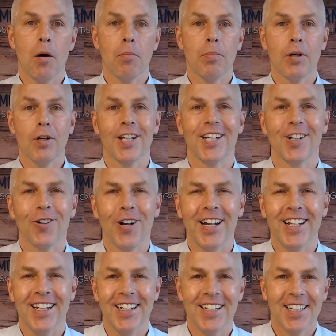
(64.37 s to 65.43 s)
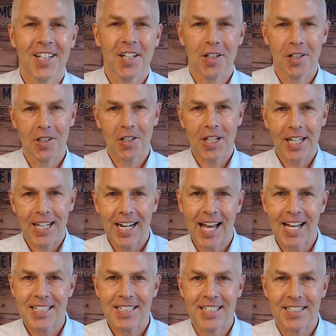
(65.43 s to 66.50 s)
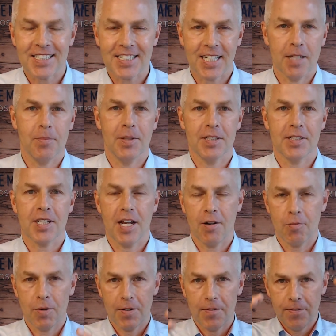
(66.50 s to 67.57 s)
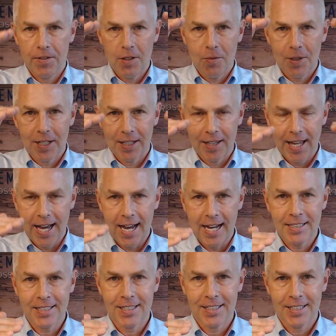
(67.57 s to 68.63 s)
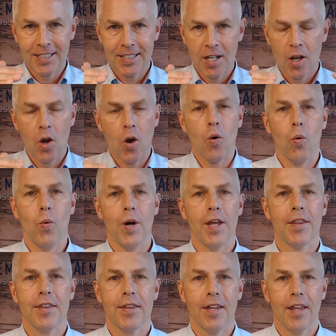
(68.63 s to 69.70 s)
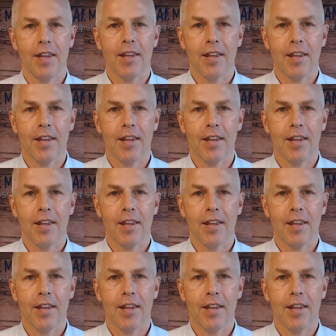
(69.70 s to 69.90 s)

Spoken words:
pulling credit, looking at asset statements, and reviewing that with